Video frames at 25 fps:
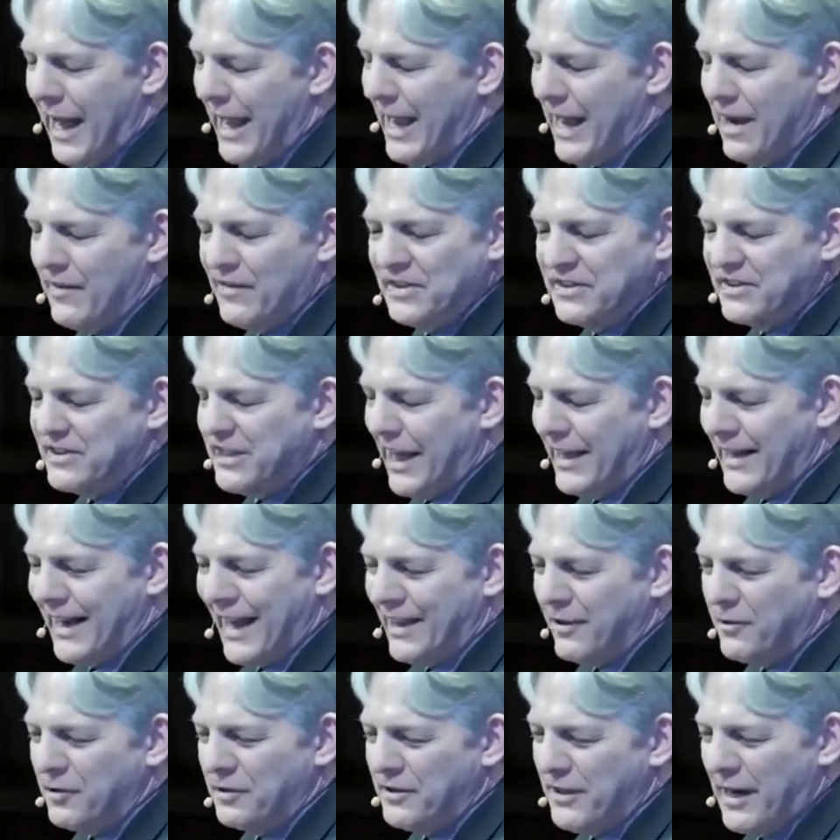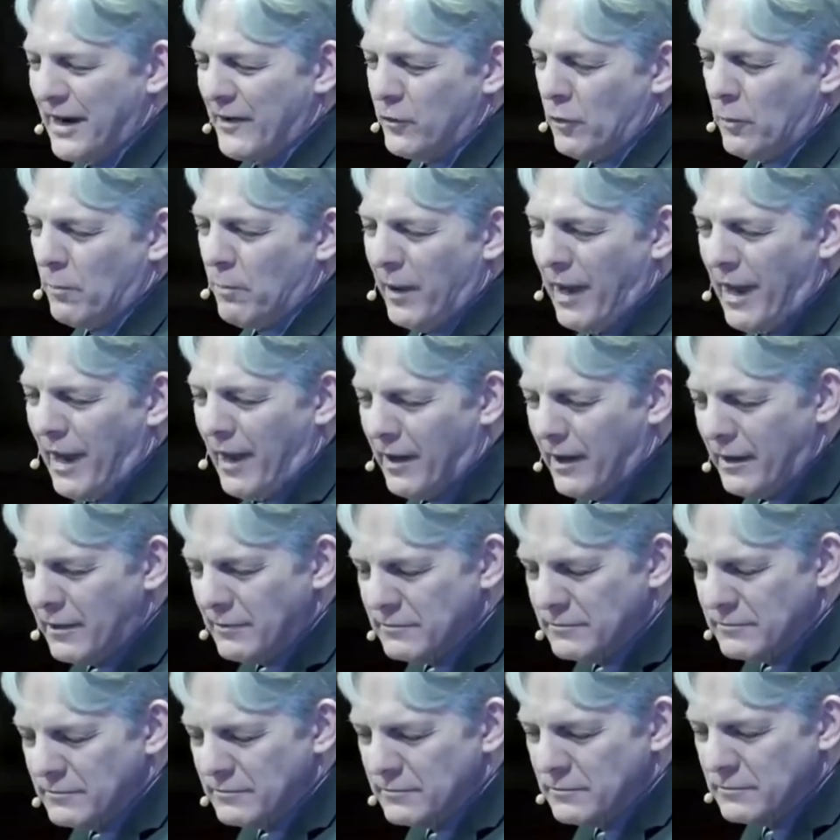I have a debt I could never
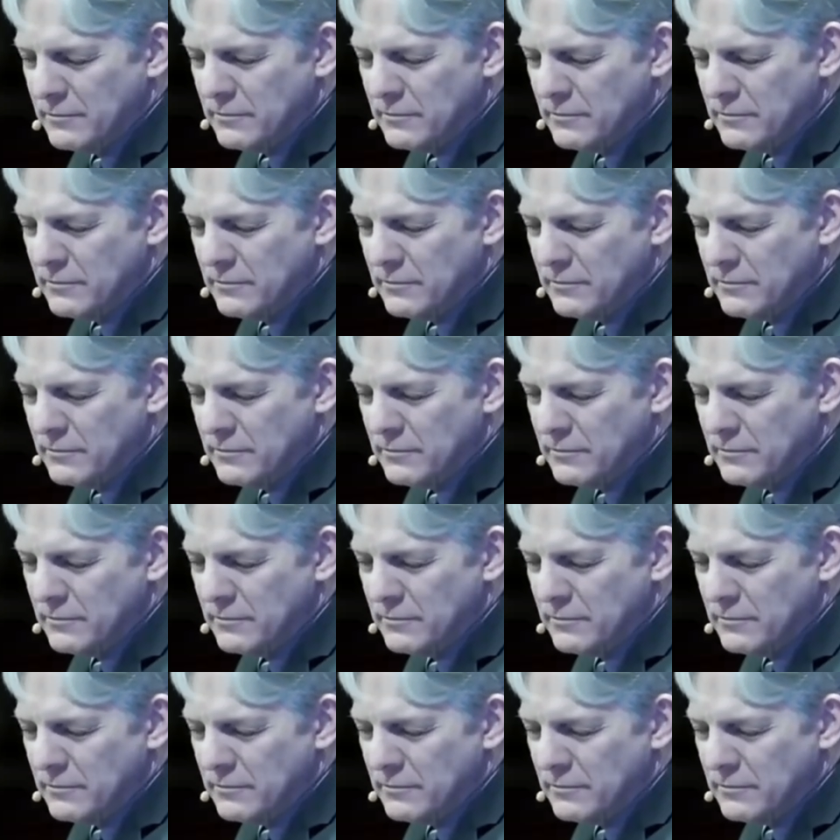pay,